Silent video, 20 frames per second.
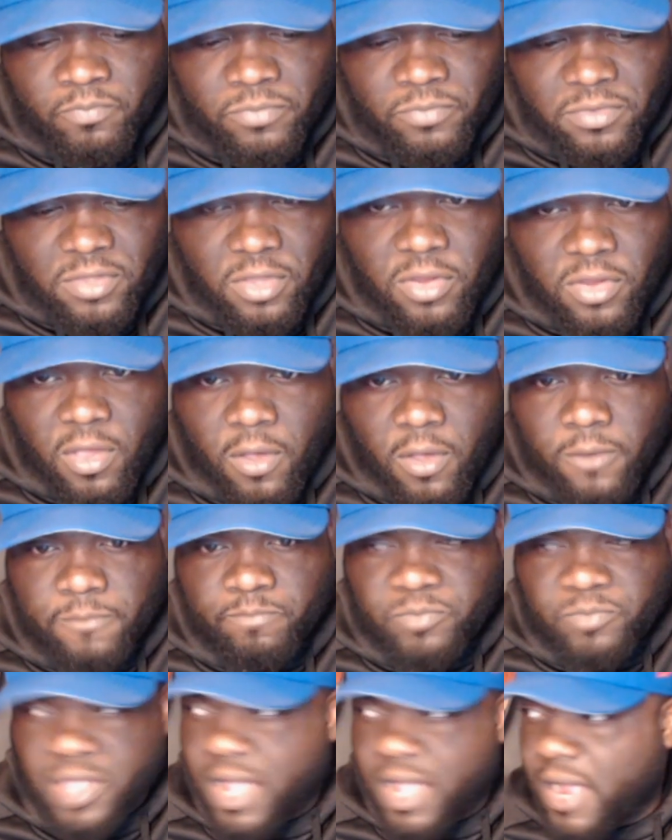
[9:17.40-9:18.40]
You
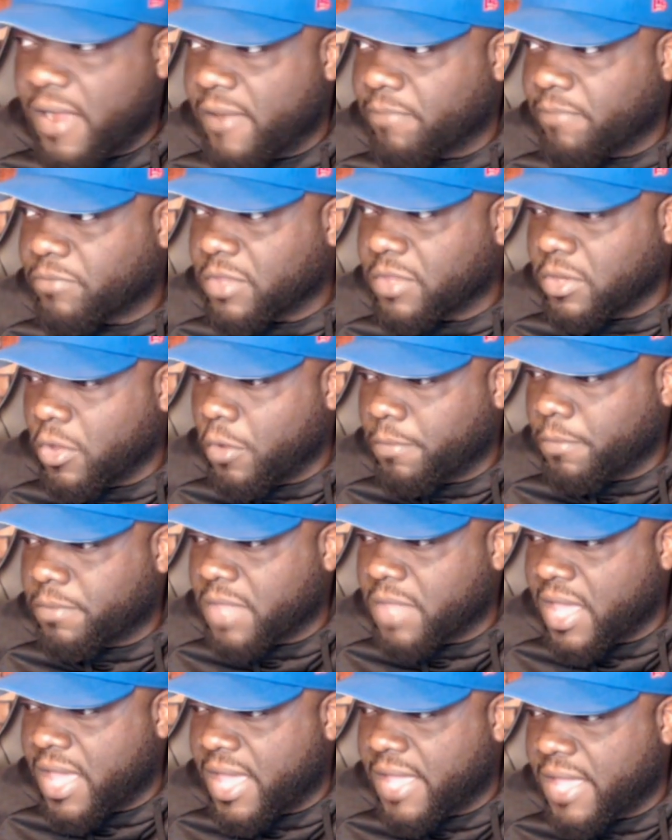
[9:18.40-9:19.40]

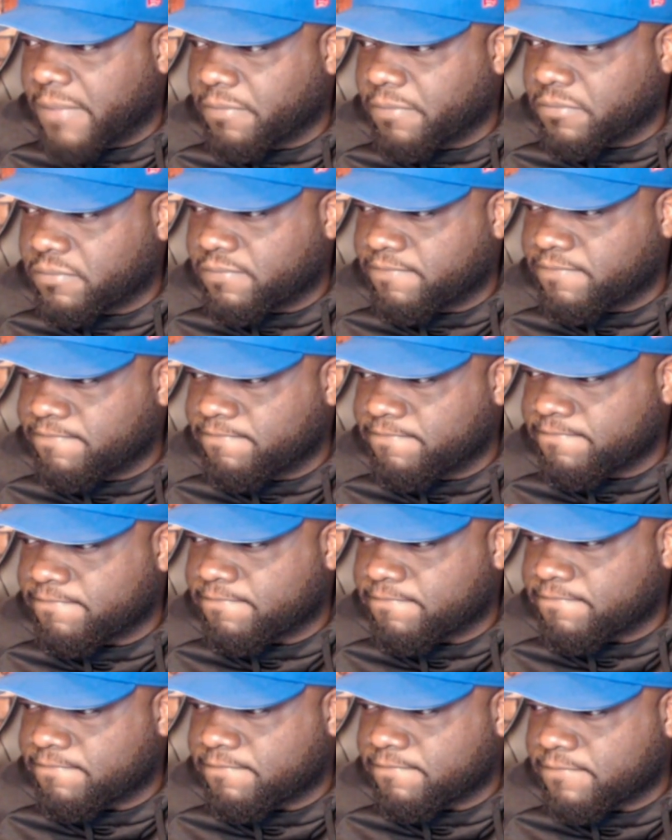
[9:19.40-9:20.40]
know,
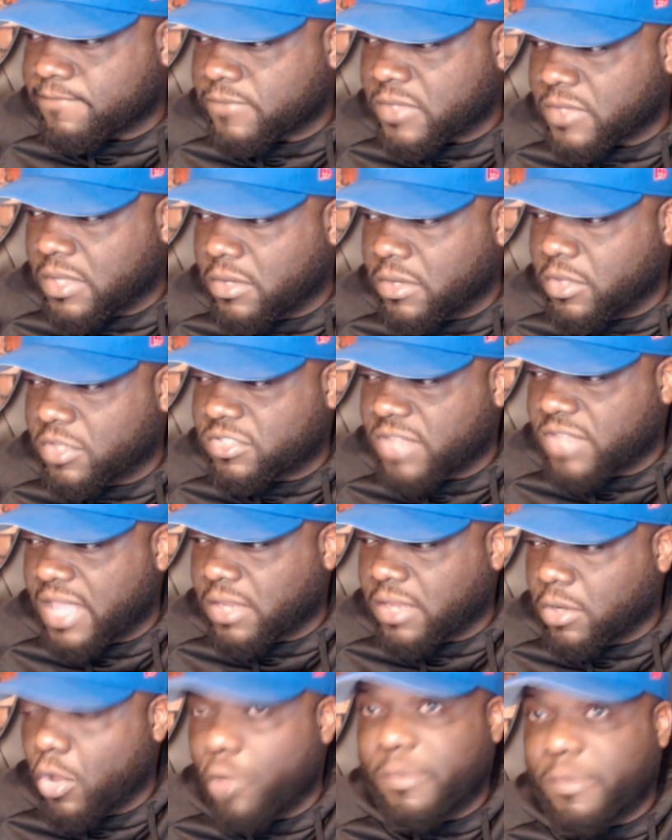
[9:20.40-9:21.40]
looks like
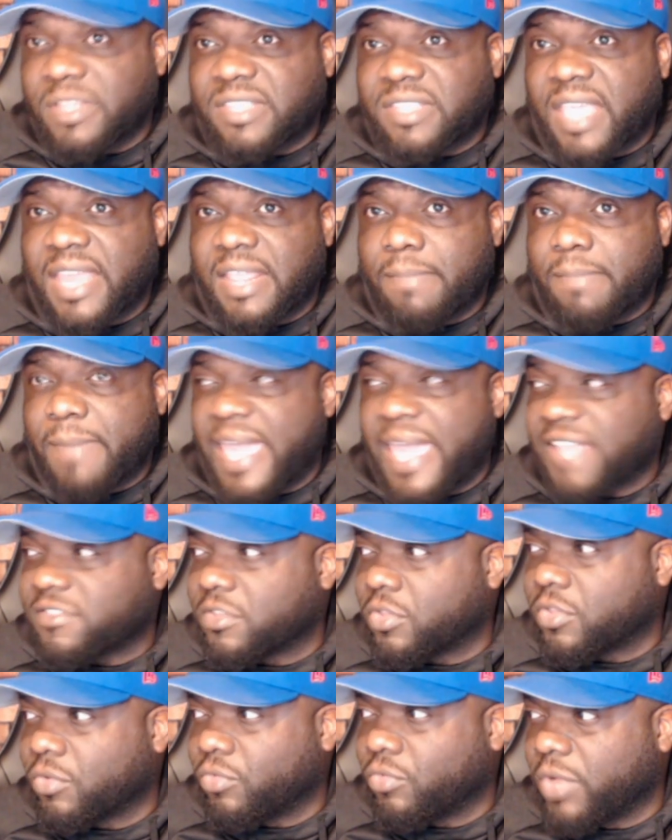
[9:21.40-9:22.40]
Loma is heading back
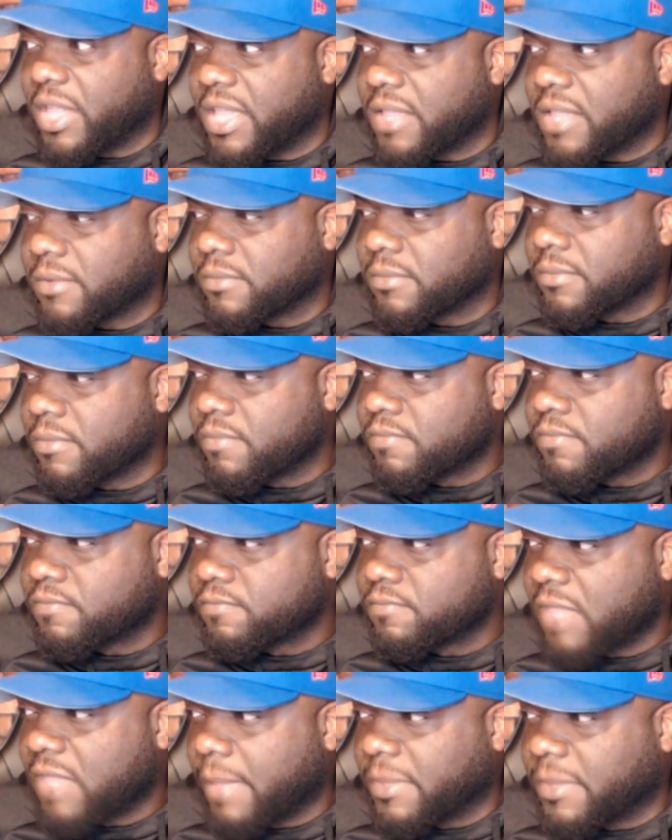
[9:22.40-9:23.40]
to the ring.
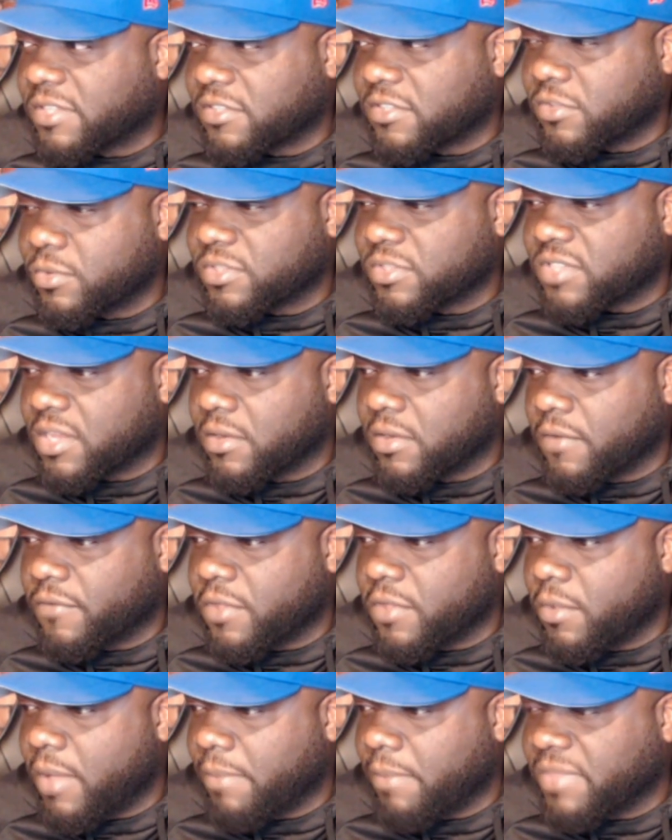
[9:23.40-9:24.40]
I mean, to do his
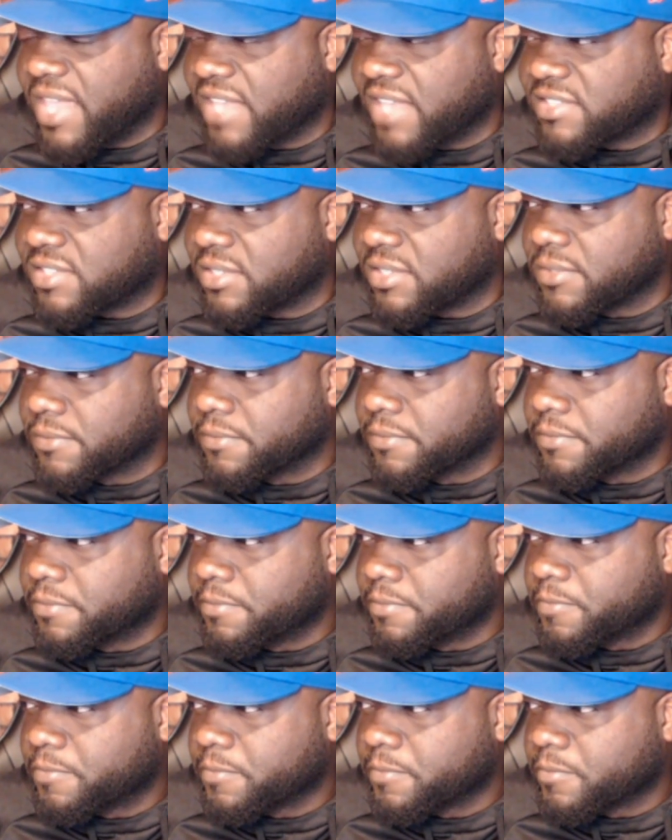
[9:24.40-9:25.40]
interview, I'm guessing.
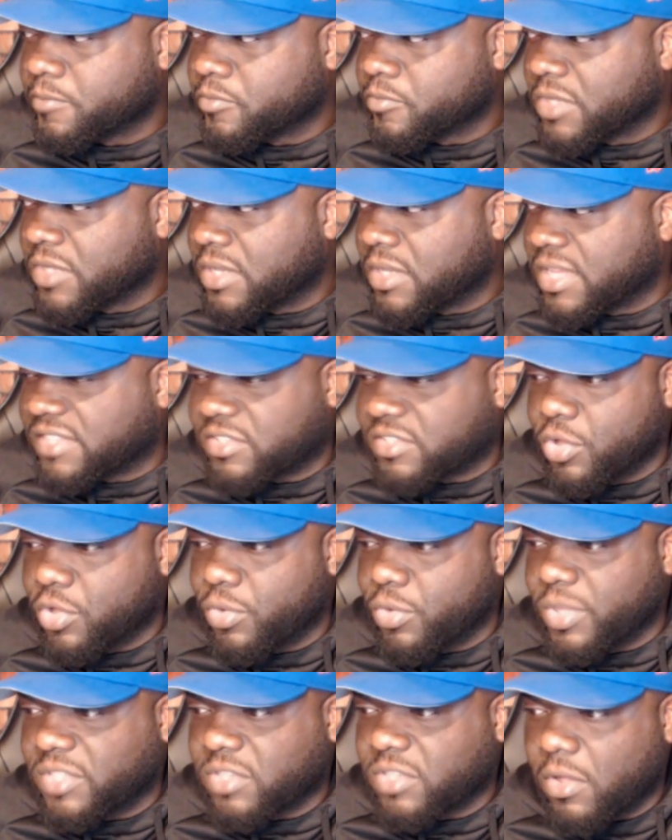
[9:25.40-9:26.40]
Let's see
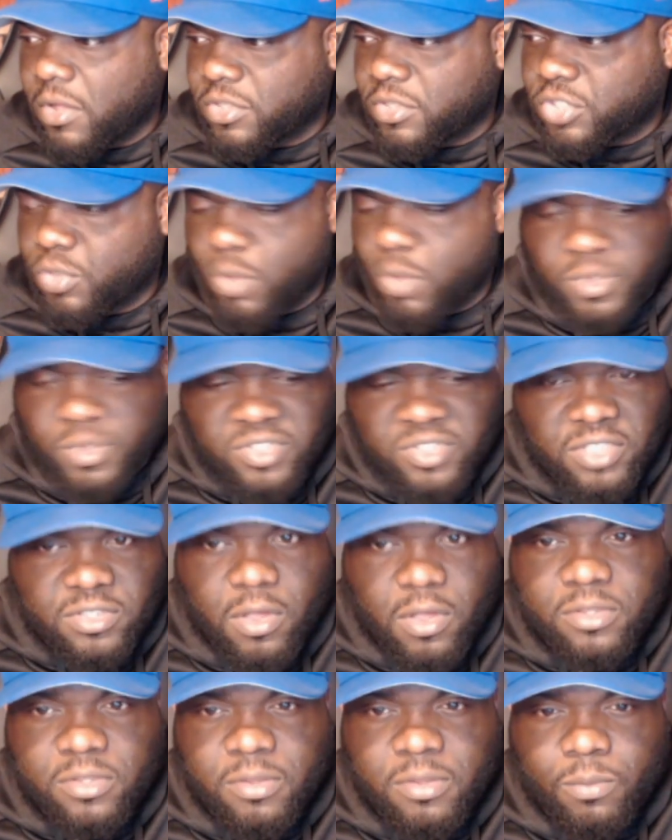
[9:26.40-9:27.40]
who he talks to and what he
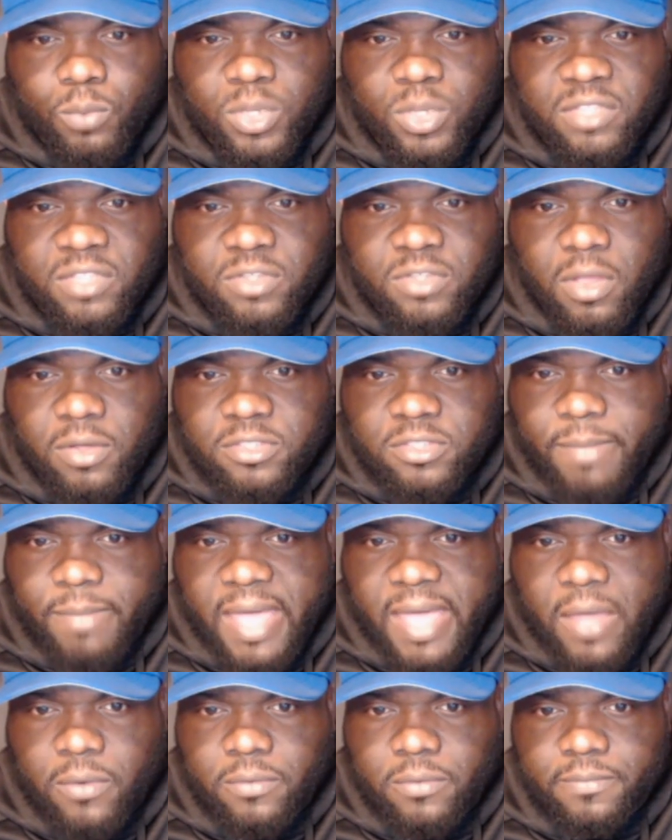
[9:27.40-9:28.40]
talks
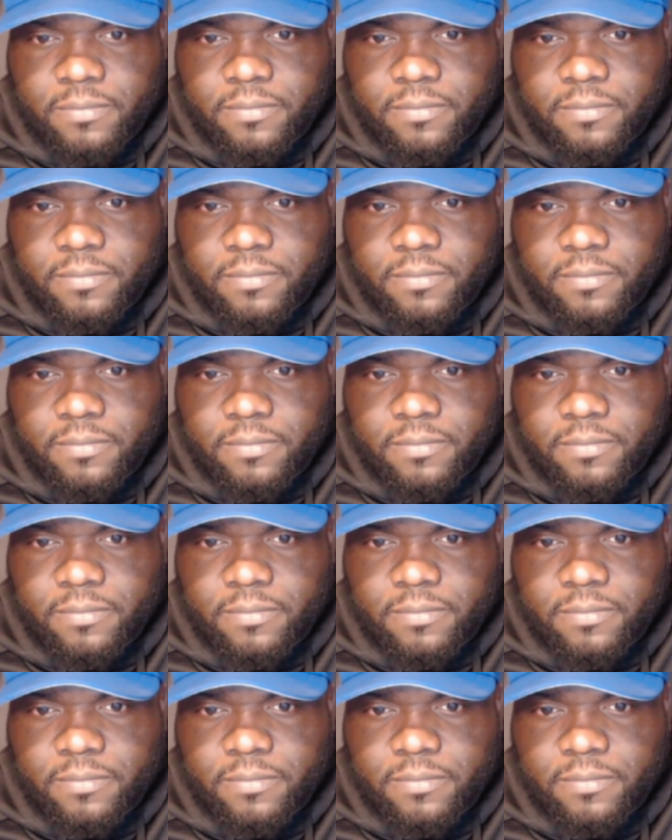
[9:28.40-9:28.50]
about.